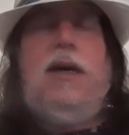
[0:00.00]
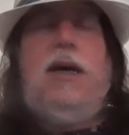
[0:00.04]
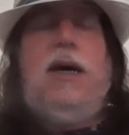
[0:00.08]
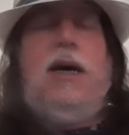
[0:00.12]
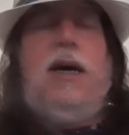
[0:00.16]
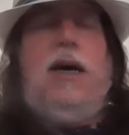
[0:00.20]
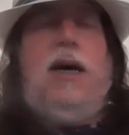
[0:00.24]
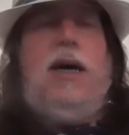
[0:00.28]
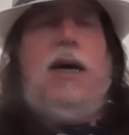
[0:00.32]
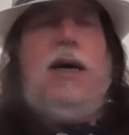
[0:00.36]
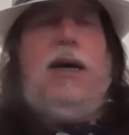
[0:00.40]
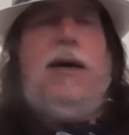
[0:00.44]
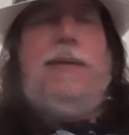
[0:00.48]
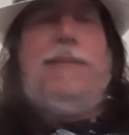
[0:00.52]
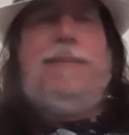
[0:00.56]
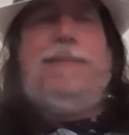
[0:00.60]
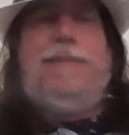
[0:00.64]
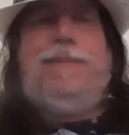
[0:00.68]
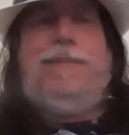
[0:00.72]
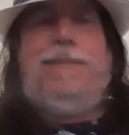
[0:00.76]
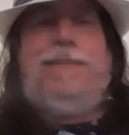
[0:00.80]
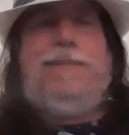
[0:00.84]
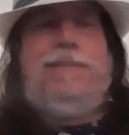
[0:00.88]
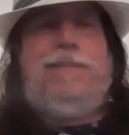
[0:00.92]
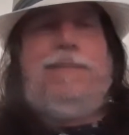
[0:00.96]

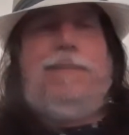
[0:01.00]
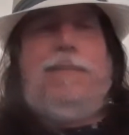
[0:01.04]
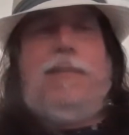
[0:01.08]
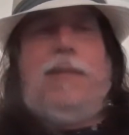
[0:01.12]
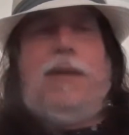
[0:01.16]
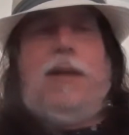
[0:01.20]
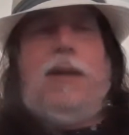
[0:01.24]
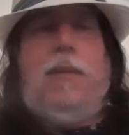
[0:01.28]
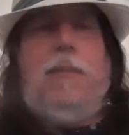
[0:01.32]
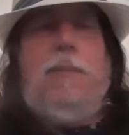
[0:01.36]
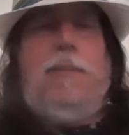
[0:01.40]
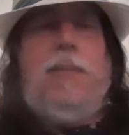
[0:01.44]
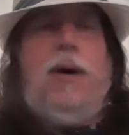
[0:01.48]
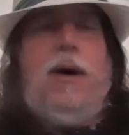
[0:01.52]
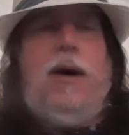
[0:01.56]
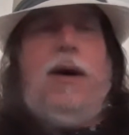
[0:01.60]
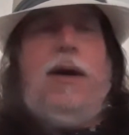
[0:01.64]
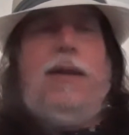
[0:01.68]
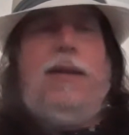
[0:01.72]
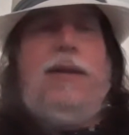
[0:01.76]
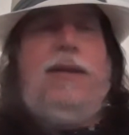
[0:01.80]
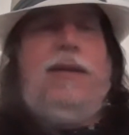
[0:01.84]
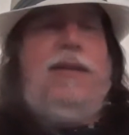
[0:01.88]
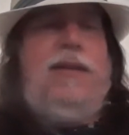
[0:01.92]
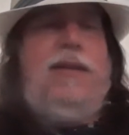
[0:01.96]

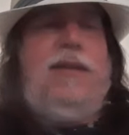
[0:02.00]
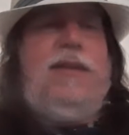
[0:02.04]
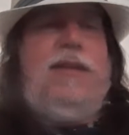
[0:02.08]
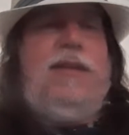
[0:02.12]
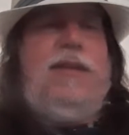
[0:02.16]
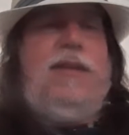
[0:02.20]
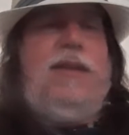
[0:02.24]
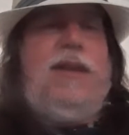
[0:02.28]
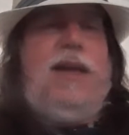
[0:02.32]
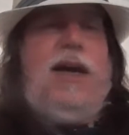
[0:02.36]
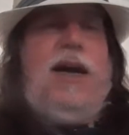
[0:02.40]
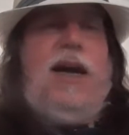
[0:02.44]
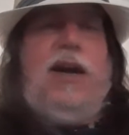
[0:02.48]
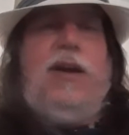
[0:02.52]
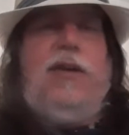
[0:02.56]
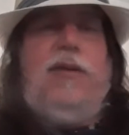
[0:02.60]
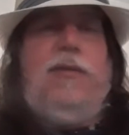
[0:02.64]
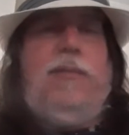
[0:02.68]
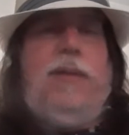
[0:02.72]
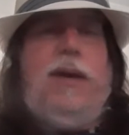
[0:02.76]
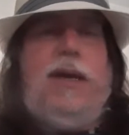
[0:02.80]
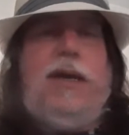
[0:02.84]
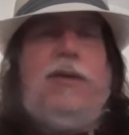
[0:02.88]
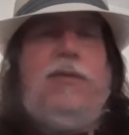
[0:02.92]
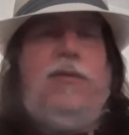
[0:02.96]
but
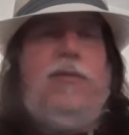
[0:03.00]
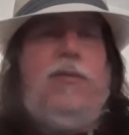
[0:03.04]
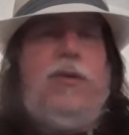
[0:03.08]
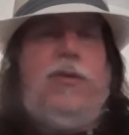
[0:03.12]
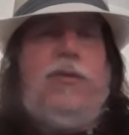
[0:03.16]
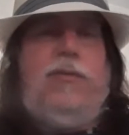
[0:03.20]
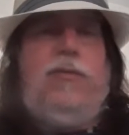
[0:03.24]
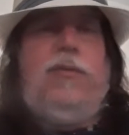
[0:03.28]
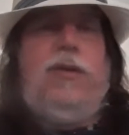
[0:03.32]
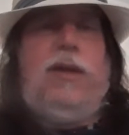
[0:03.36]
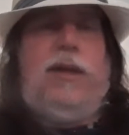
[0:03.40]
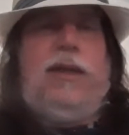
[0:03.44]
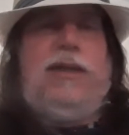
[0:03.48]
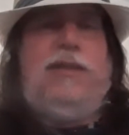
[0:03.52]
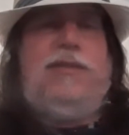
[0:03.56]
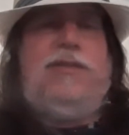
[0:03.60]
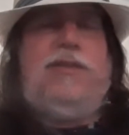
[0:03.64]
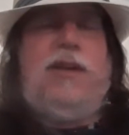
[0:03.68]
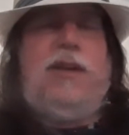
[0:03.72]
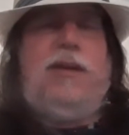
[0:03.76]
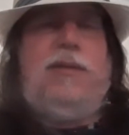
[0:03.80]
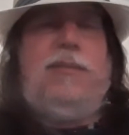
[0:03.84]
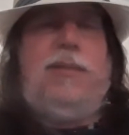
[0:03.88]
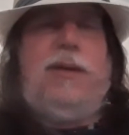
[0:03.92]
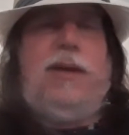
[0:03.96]
Iron Maiden wouldn't release
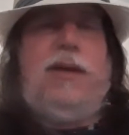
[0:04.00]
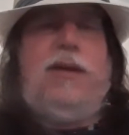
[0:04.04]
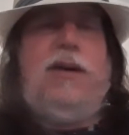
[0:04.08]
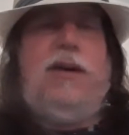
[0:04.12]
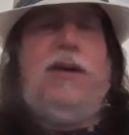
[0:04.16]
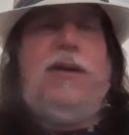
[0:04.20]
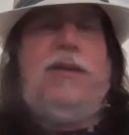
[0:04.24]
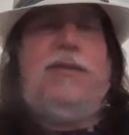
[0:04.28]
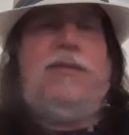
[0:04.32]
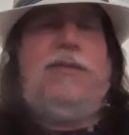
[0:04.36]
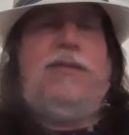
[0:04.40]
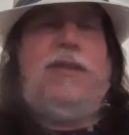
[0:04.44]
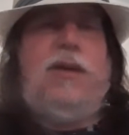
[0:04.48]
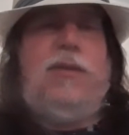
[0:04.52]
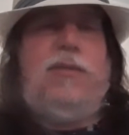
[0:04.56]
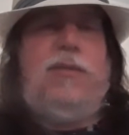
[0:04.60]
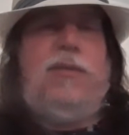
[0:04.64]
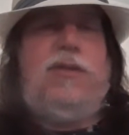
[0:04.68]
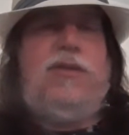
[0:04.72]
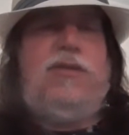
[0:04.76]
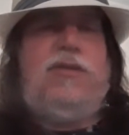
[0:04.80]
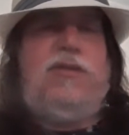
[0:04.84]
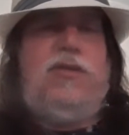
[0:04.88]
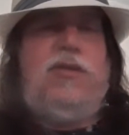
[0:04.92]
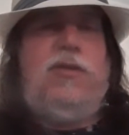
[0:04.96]
it because it
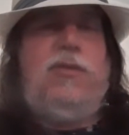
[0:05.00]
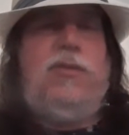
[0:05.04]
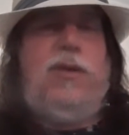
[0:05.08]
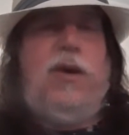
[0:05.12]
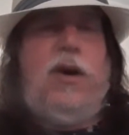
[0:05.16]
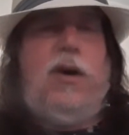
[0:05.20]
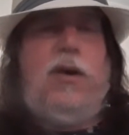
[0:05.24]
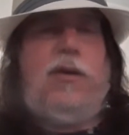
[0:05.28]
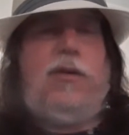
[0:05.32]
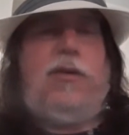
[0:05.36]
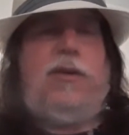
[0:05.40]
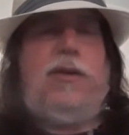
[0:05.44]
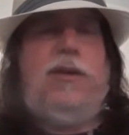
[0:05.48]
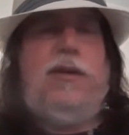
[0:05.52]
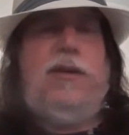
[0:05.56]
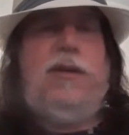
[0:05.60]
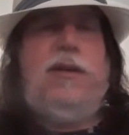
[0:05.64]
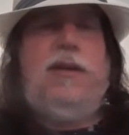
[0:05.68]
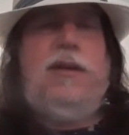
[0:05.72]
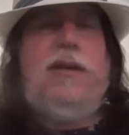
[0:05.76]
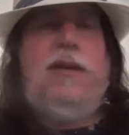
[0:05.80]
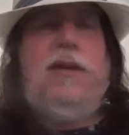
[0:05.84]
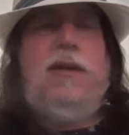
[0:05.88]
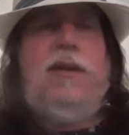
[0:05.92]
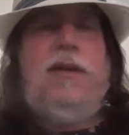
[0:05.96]
was too dark.
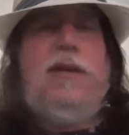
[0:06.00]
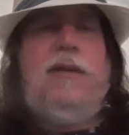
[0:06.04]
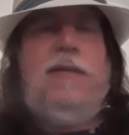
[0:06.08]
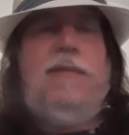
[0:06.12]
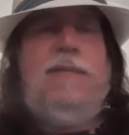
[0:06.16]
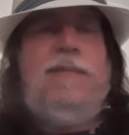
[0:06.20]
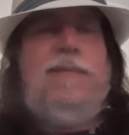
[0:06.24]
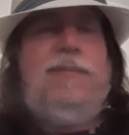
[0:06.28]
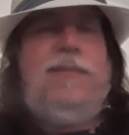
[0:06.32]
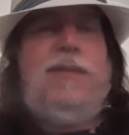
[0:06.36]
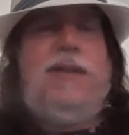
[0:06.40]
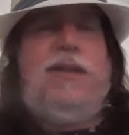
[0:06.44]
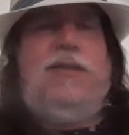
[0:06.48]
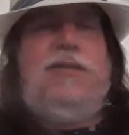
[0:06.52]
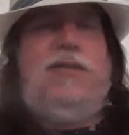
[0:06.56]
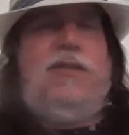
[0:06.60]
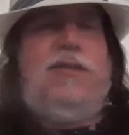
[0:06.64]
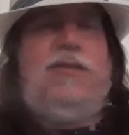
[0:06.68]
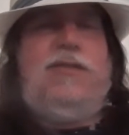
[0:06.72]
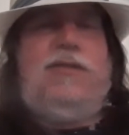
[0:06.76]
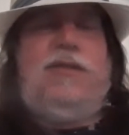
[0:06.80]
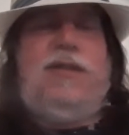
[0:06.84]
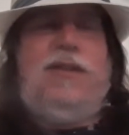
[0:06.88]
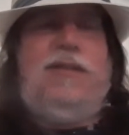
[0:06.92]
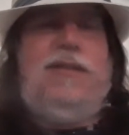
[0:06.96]

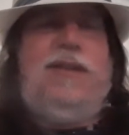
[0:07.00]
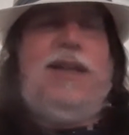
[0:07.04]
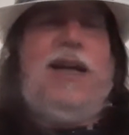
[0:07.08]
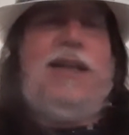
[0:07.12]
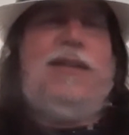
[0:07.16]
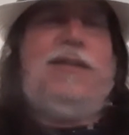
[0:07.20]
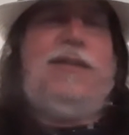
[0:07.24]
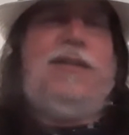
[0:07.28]
Not